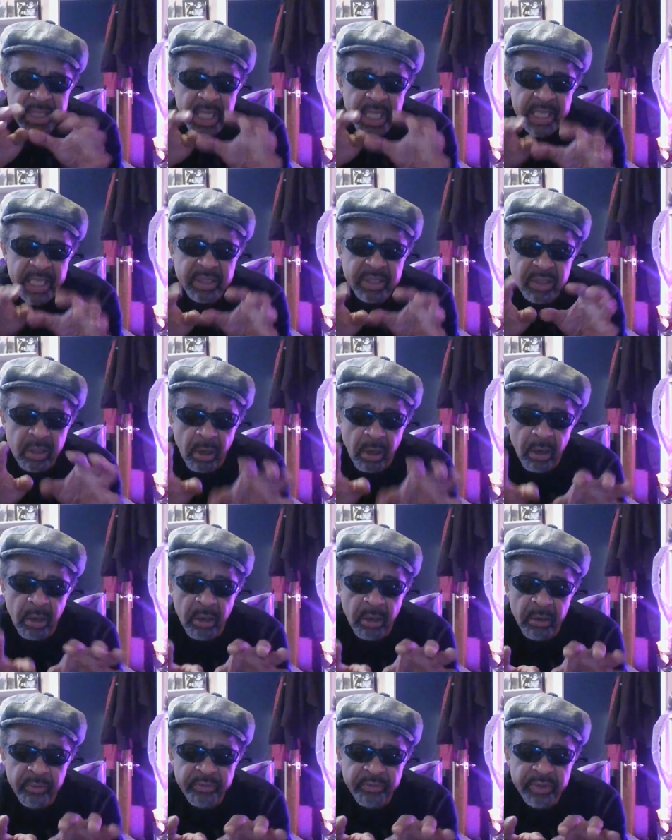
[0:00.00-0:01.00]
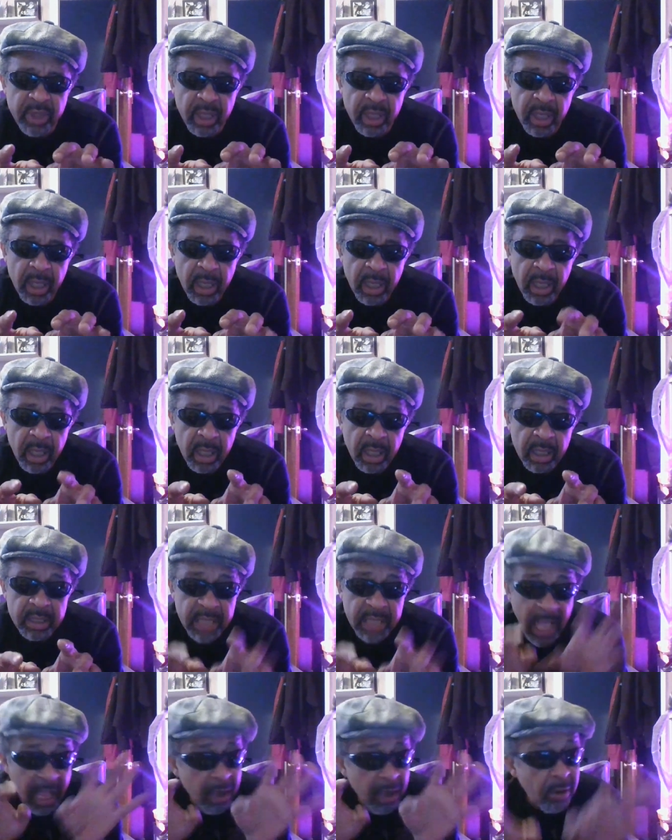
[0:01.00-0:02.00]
they served. Not